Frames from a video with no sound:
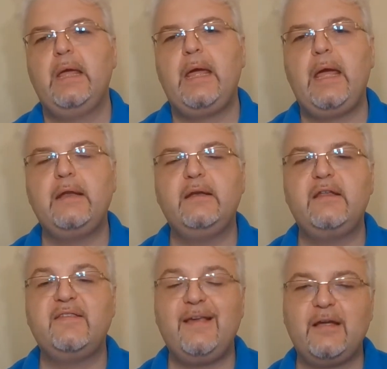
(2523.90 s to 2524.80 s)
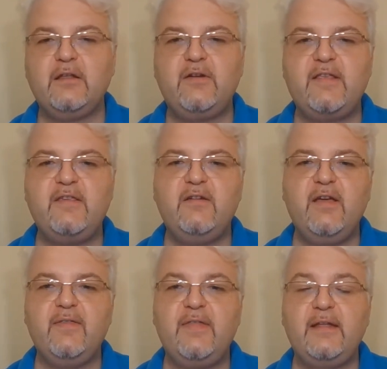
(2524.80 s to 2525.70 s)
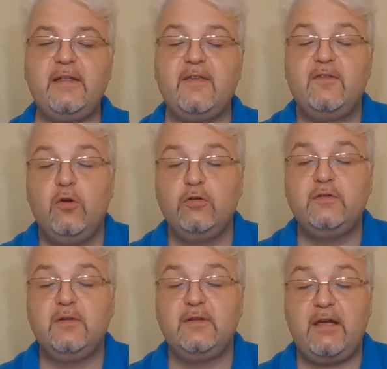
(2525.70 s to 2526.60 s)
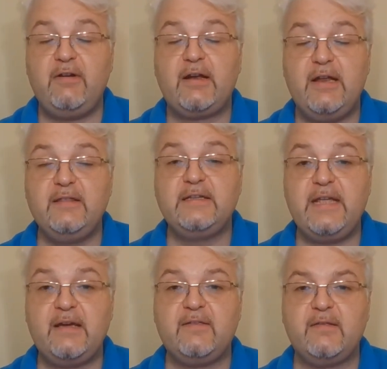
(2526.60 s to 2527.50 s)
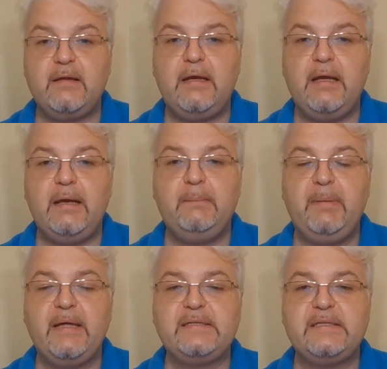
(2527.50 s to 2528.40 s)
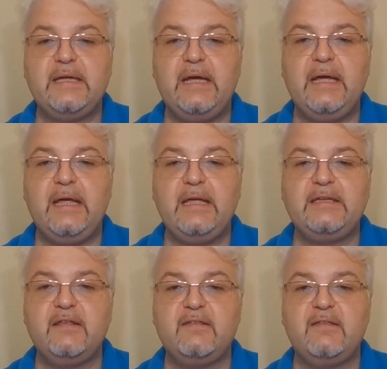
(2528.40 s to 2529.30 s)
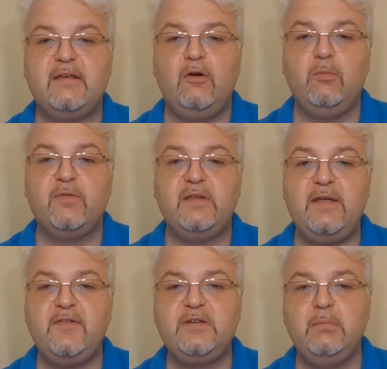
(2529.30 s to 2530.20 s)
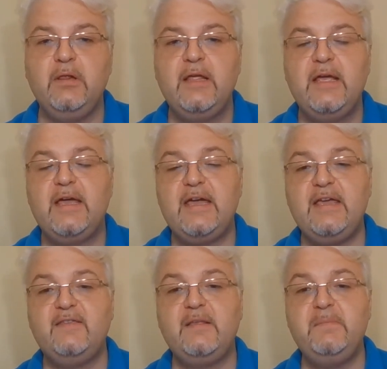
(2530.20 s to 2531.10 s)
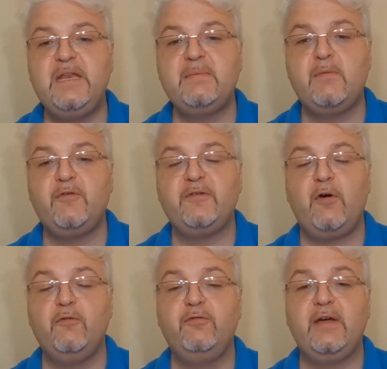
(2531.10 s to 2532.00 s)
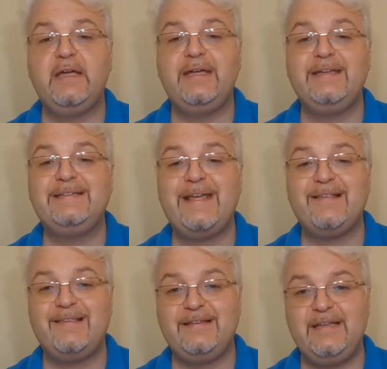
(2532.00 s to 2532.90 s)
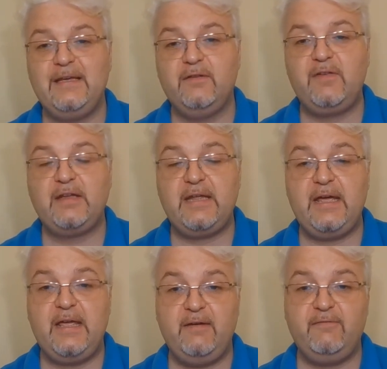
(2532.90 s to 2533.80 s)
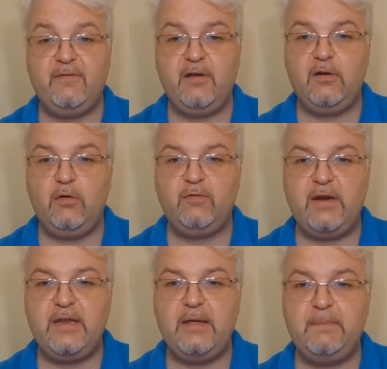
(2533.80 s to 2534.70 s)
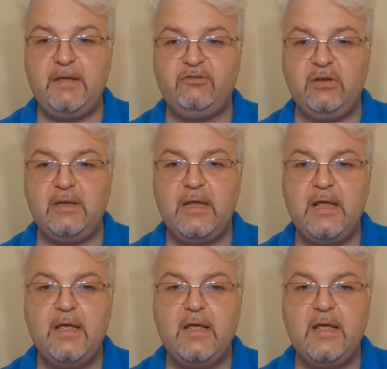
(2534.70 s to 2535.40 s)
And the second criterion that is not directly in the text, but it is almost inevitable, is the minimum of intensity that I have already mentioned.